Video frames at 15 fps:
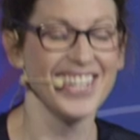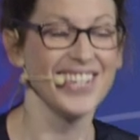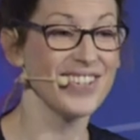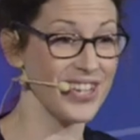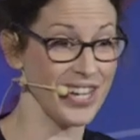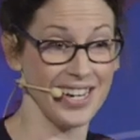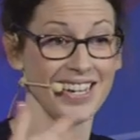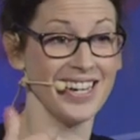you
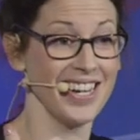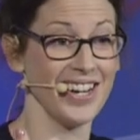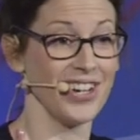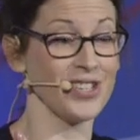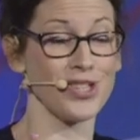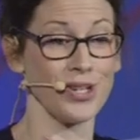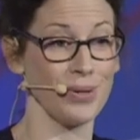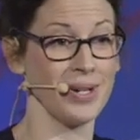can
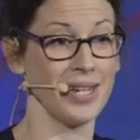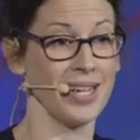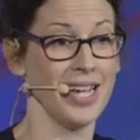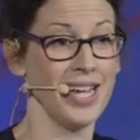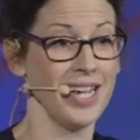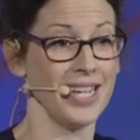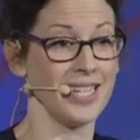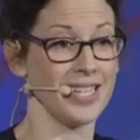also it,
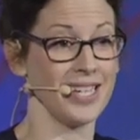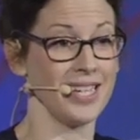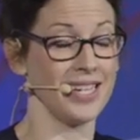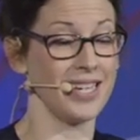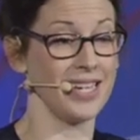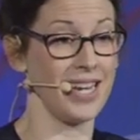it,